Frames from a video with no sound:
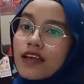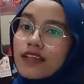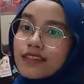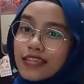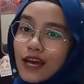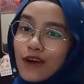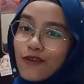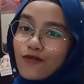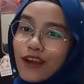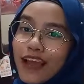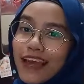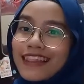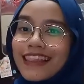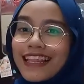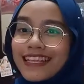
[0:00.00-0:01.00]
Now,
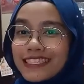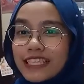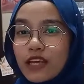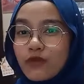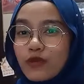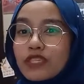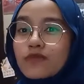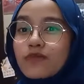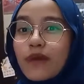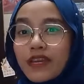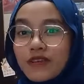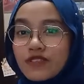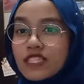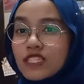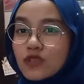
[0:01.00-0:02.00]
let's start with
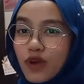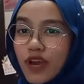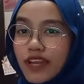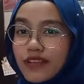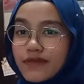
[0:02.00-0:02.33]
meiosis 1.